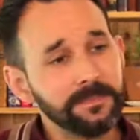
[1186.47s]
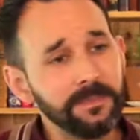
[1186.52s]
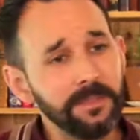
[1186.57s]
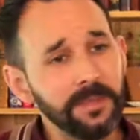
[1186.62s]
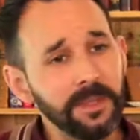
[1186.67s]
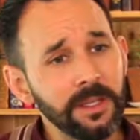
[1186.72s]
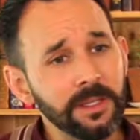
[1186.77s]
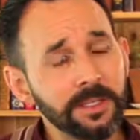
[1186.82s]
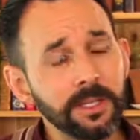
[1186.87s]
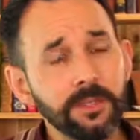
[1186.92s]

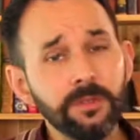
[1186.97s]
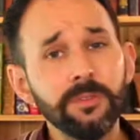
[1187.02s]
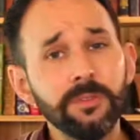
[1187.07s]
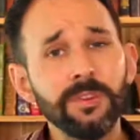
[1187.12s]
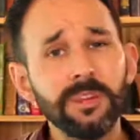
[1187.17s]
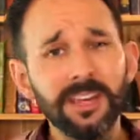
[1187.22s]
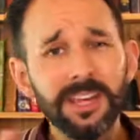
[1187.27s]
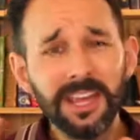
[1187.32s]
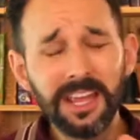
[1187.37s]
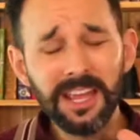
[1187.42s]
So
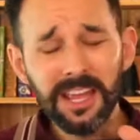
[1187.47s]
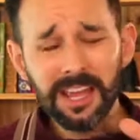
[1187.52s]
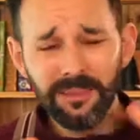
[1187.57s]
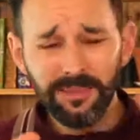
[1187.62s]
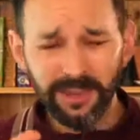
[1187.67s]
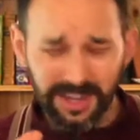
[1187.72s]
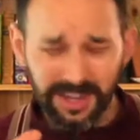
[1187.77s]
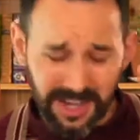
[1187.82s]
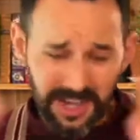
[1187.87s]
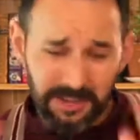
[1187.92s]
if
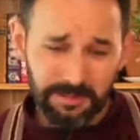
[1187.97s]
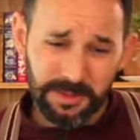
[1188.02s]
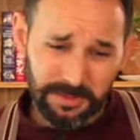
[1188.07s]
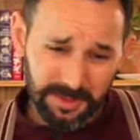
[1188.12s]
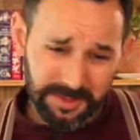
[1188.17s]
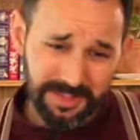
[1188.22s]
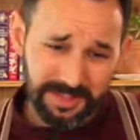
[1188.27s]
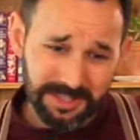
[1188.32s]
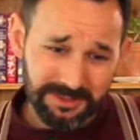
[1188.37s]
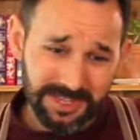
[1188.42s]
I can't be
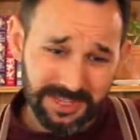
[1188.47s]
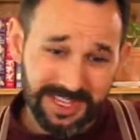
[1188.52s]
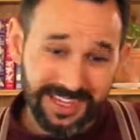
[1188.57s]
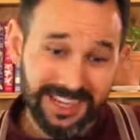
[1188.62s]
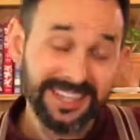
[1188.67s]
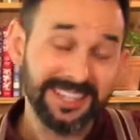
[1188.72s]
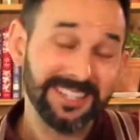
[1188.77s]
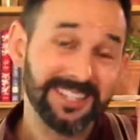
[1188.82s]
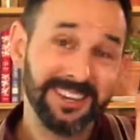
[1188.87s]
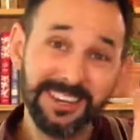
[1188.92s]
bothered to
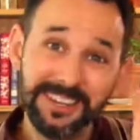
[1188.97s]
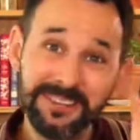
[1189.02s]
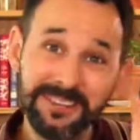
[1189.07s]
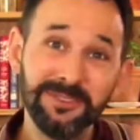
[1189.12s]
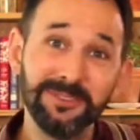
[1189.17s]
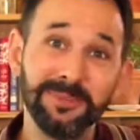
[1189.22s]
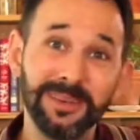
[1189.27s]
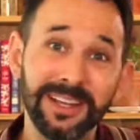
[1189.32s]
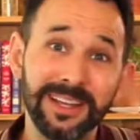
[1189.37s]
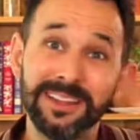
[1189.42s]
engage,
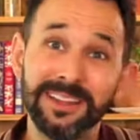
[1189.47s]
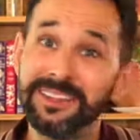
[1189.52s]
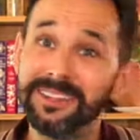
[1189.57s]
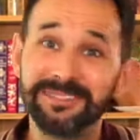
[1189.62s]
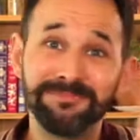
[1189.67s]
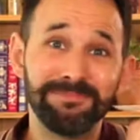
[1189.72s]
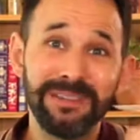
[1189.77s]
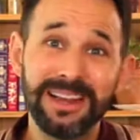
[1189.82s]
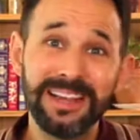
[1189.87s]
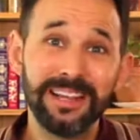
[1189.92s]
the
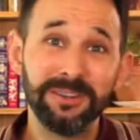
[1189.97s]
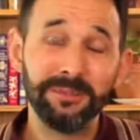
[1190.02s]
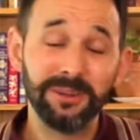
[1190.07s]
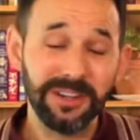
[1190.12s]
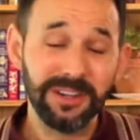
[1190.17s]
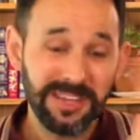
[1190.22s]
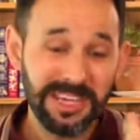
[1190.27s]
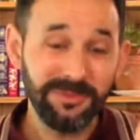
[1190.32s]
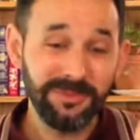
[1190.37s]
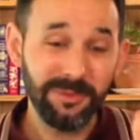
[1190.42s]
blanket one,
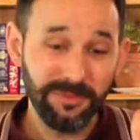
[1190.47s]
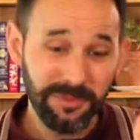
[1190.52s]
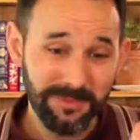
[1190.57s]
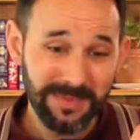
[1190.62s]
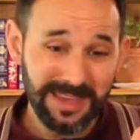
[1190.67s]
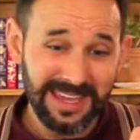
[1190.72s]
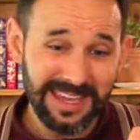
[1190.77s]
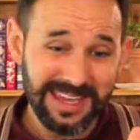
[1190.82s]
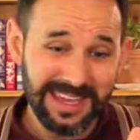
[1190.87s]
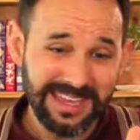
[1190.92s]
either for
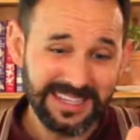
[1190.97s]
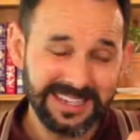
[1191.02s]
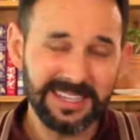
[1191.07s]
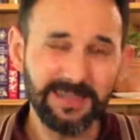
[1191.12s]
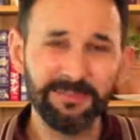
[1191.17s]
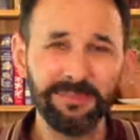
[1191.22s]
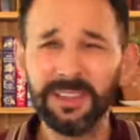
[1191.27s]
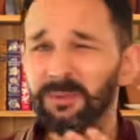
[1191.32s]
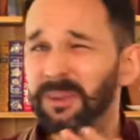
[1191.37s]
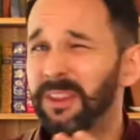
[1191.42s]
me, is
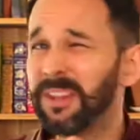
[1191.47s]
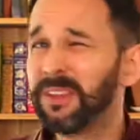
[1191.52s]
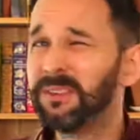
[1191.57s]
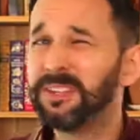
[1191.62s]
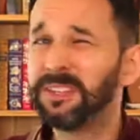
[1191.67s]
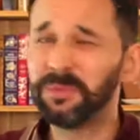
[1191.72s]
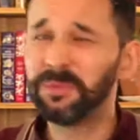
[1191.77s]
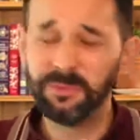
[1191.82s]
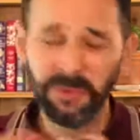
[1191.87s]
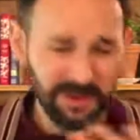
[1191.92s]
something where they
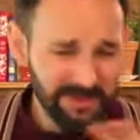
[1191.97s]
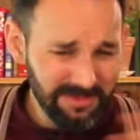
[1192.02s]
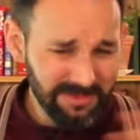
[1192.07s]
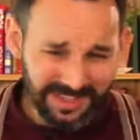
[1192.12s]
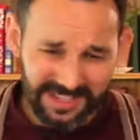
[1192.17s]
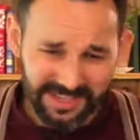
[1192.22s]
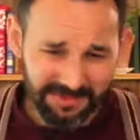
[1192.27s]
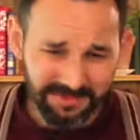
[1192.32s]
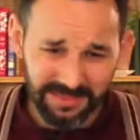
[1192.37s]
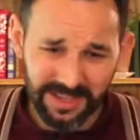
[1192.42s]
just won't
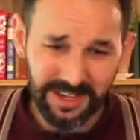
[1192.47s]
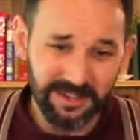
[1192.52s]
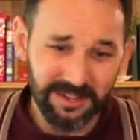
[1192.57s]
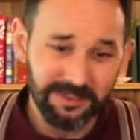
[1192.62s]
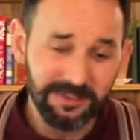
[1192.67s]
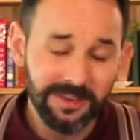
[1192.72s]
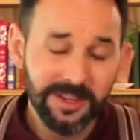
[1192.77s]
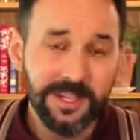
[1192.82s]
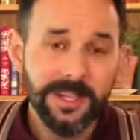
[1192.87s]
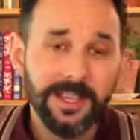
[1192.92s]
leave me
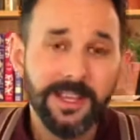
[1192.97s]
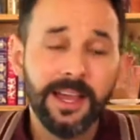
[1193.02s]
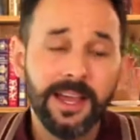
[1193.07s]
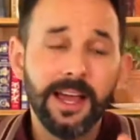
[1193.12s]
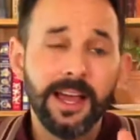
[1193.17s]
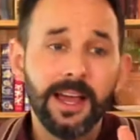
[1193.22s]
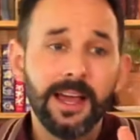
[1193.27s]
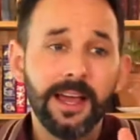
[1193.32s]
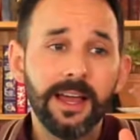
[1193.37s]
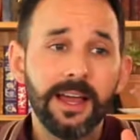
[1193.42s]
alone.
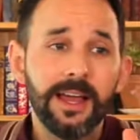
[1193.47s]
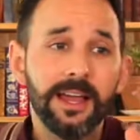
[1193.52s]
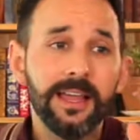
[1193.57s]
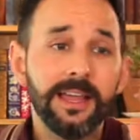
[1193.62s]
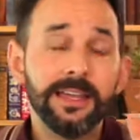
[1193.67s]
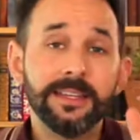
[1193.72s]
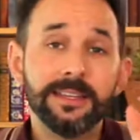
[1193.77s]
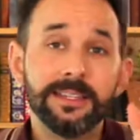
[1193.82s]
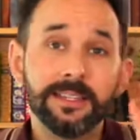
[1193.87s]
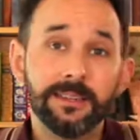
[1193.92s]

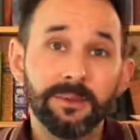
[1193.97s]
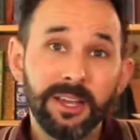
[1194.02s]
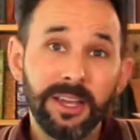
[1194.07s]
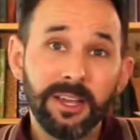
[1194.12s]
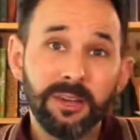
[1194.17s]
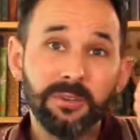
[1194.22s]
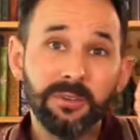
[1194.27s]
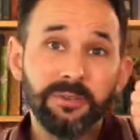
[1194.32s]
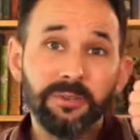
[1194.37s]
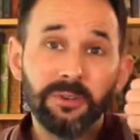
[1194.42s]
So I
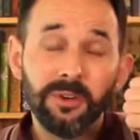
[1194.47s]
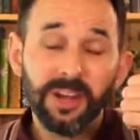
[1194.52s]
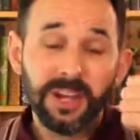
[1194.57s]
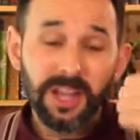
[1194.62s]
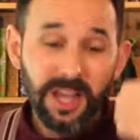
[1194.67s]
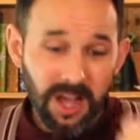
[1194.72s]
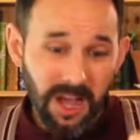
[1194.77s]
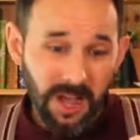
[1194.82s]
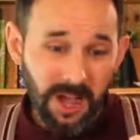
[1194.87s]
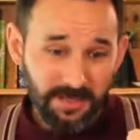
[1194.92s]
go for
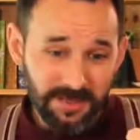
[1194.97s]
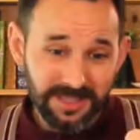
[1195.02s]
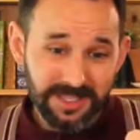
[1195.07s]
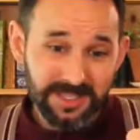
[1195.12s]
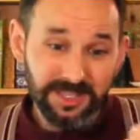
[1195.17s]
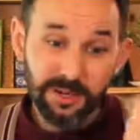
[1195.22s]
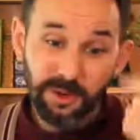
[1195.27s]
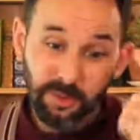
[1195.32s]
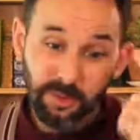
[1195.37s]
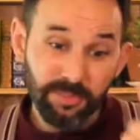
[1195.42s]

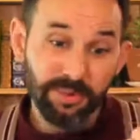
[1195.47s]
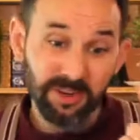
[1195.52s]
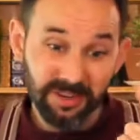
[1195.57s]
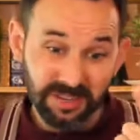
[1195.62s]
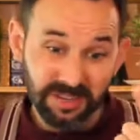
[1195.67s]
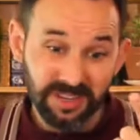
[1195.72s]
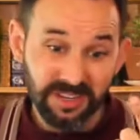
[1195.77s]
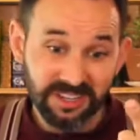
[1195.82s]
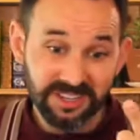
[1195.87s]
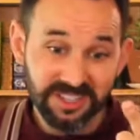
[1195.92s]
carpenter or
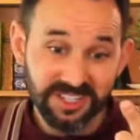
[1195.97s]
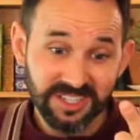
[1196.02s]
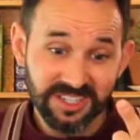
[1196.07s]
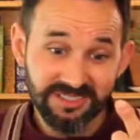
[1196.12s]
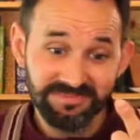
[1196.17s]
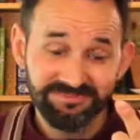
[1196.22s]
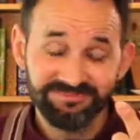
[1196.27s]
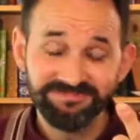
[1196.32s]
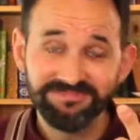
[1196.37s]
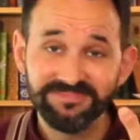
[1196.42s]
proctologist.
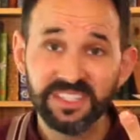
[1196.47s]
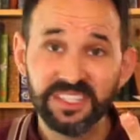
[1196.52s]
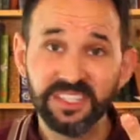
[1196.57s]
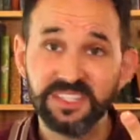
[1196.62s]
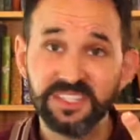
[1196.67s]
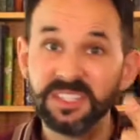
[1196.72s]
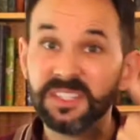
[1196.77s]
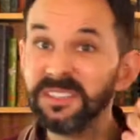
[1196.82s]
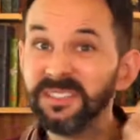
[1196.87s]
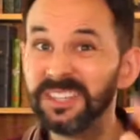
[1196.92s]

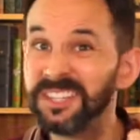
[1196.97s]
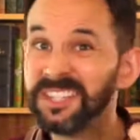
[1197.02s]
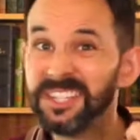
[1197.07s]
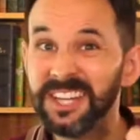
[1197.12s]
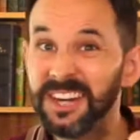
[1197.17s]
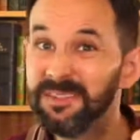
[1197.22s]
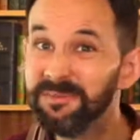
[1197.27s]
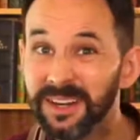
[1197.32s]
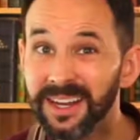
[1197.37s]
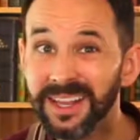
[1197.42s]
because
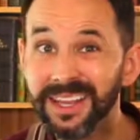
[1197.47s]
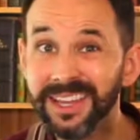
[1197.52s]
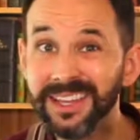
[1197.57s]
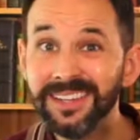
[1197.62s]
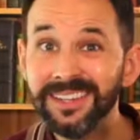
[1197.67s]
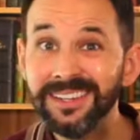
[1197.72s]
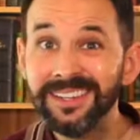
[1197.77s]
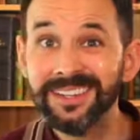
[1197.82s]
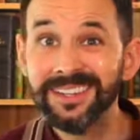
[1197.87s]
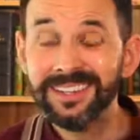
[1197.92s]
generally
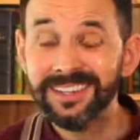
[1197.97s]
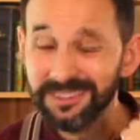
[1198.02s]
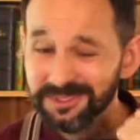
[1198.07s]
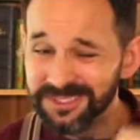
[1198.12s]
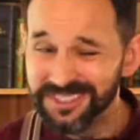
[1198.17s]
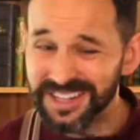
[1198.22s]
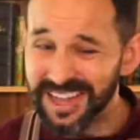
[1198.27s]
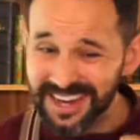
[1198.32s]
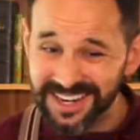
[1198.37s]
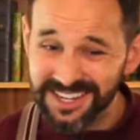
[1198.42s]
no one's
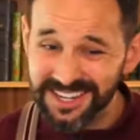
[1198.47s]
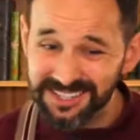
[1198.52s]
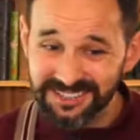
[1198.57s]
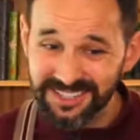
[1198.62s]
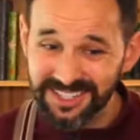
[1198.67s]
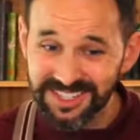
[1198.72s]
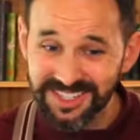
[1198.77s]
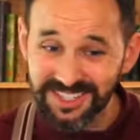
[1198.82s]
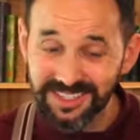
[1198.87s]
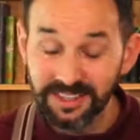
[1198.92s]
that
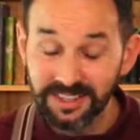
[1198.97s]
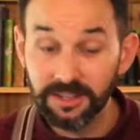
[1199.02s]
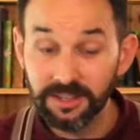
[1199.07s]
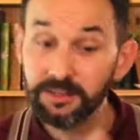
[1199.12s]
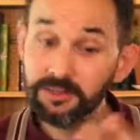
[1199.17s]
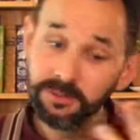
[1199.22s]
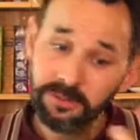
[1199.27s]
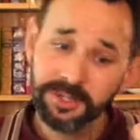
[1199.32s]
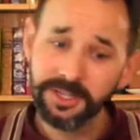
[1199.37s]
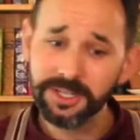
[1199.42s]
interested in that. Oh,
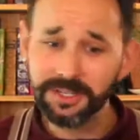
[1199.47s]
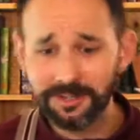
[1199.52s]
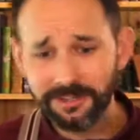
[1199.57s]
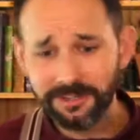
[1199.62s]
what do you